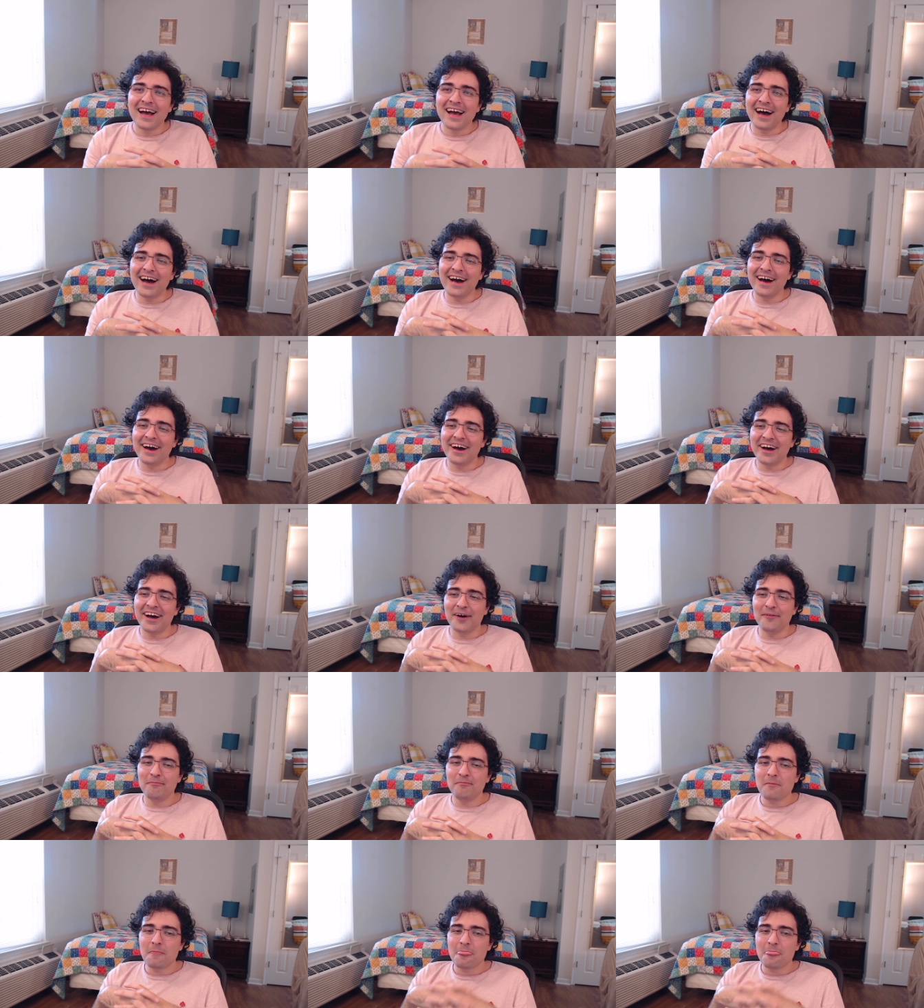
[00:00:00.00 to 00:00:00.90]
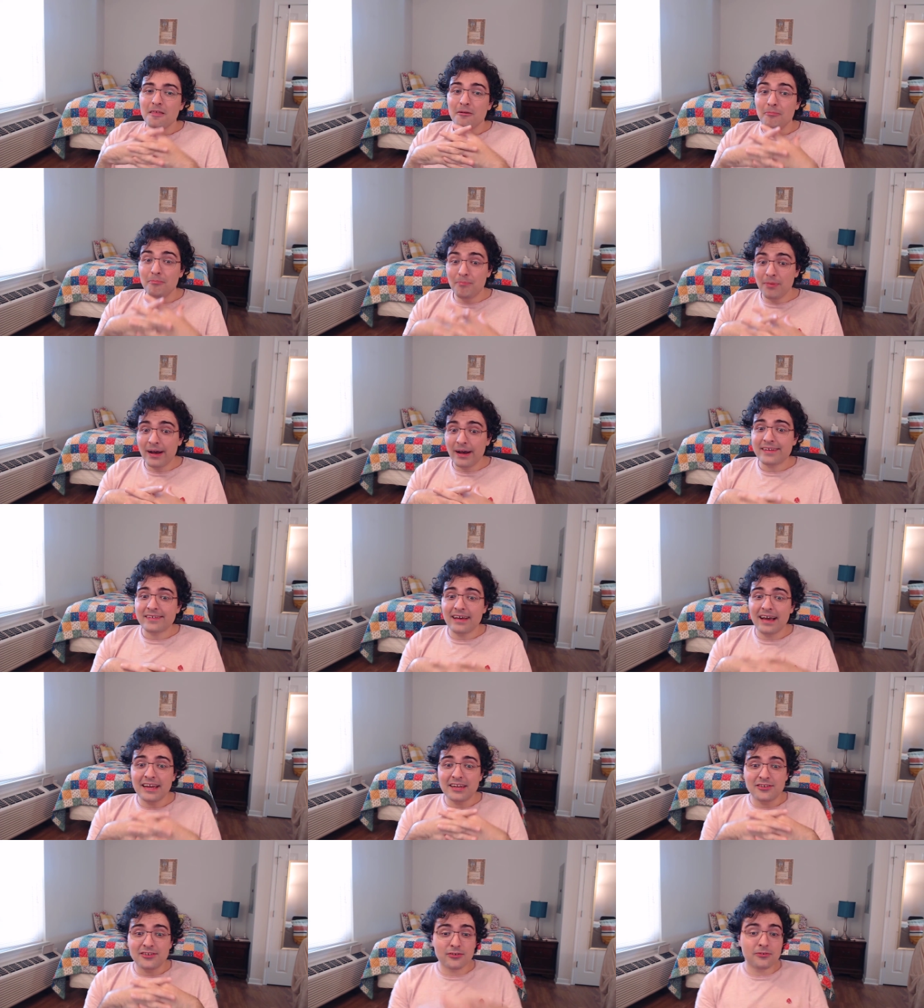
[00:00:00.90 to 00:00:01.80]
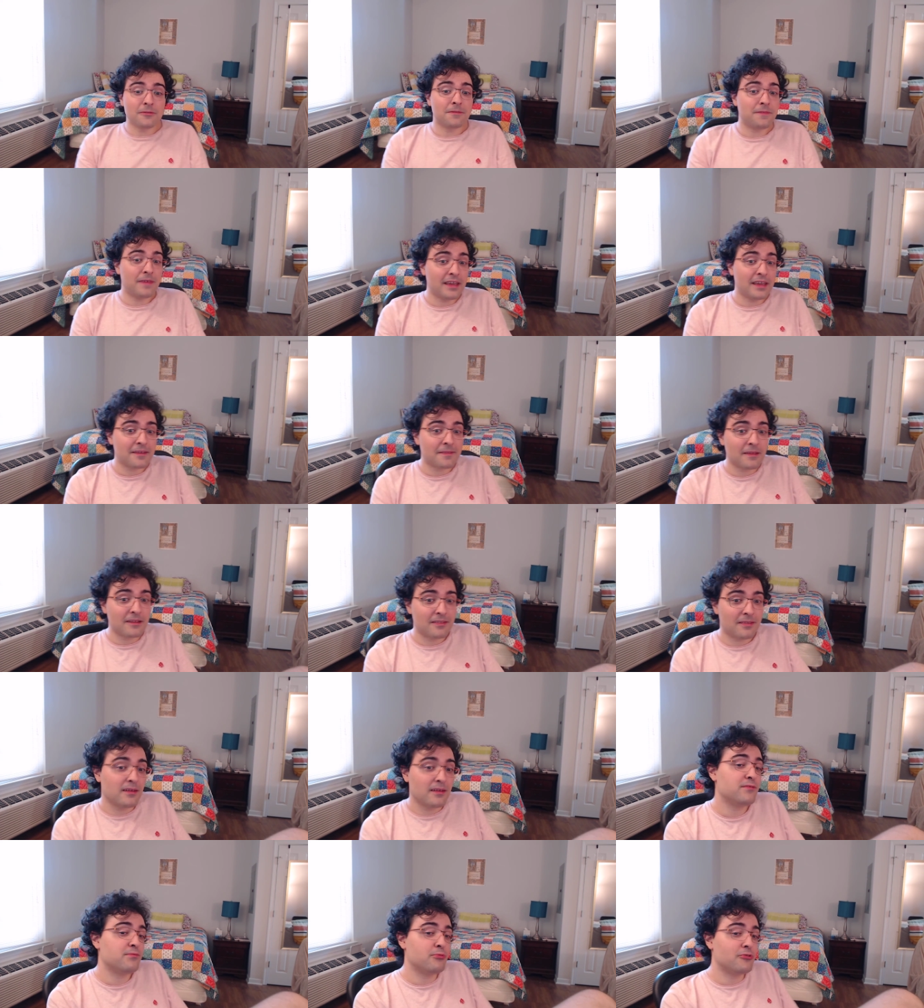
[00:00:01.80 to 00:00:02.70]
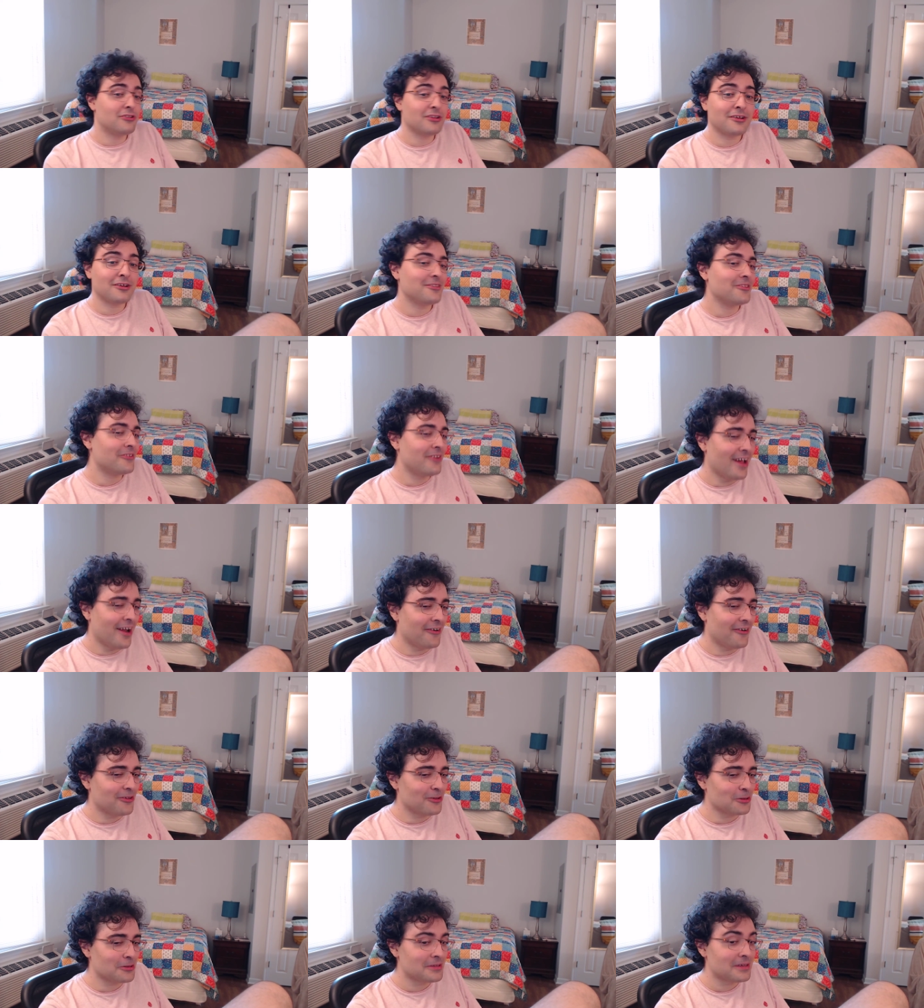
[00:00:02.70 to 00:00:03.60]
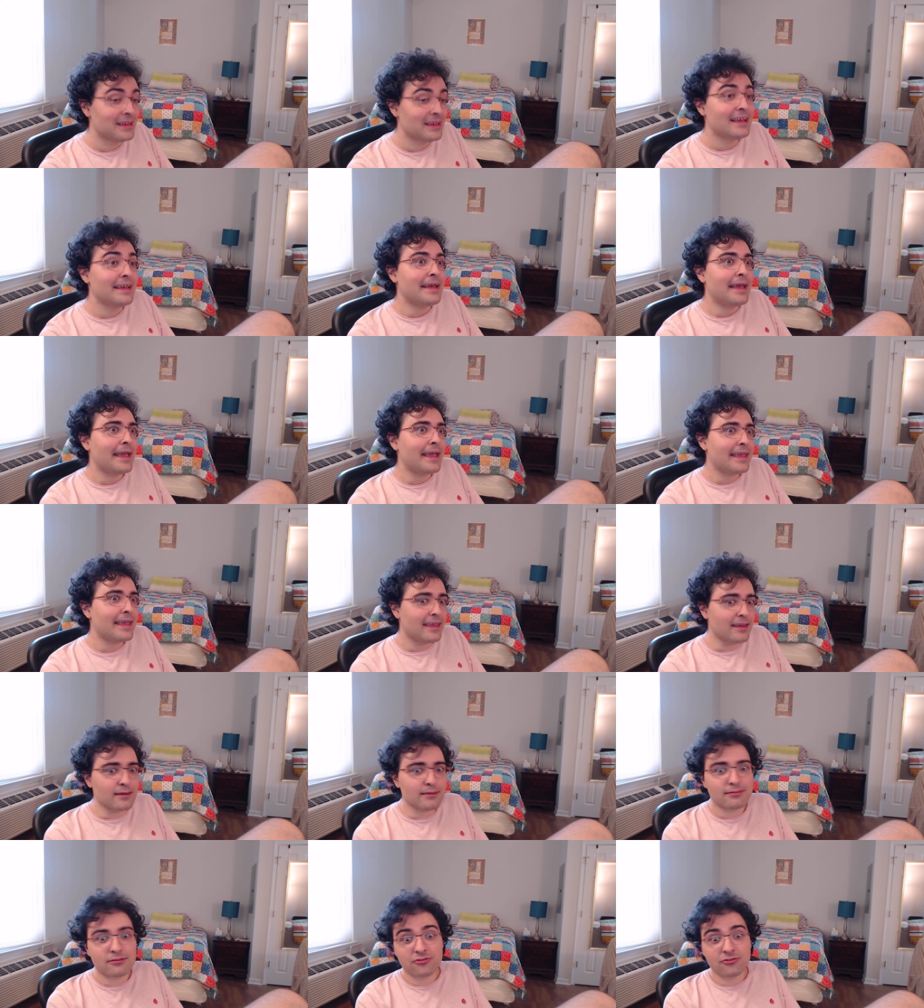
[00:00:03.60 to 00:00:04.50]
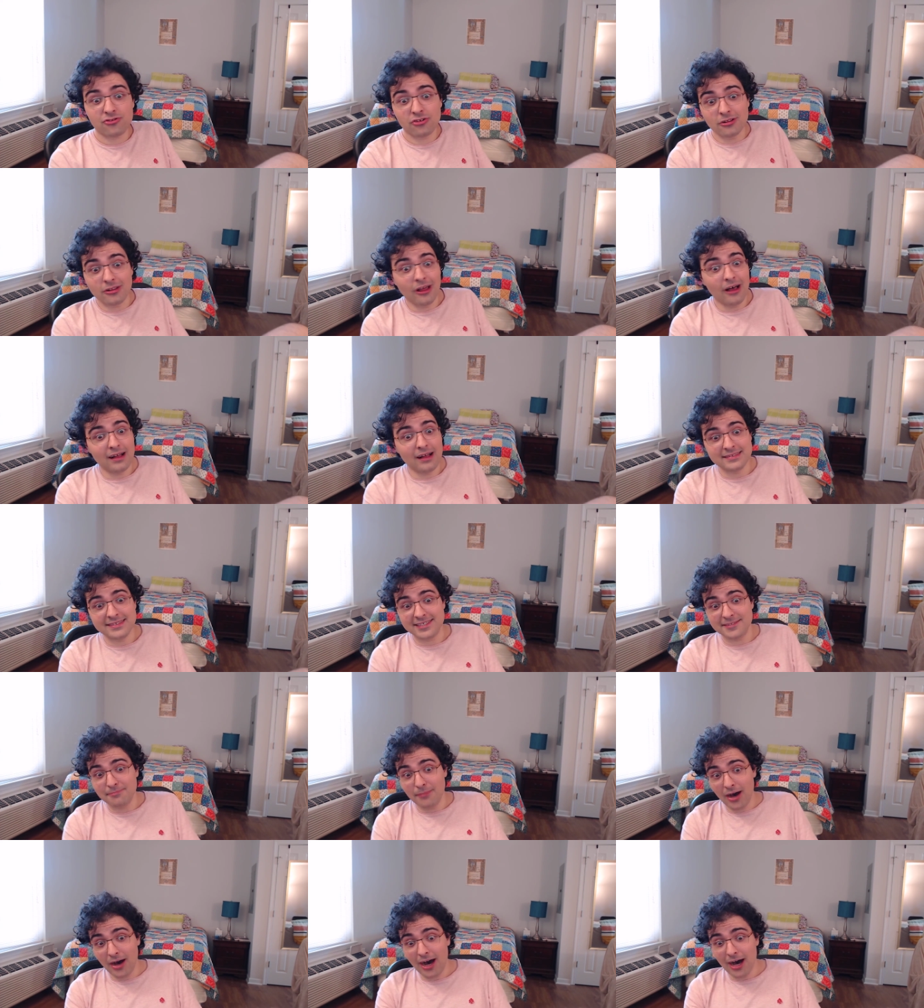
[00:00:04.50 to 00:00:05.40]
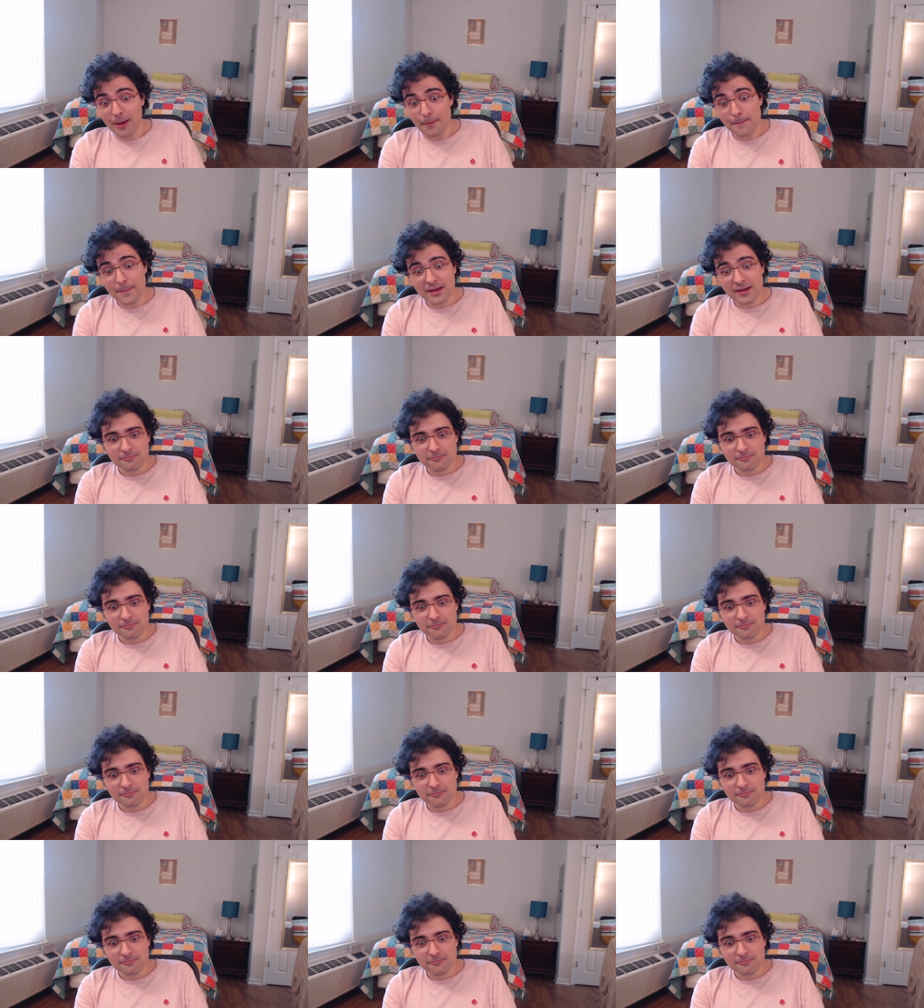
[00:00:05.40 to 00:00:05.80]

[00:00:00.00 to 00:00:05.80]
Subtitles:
But I do think that this particular herald is Shallan's mom.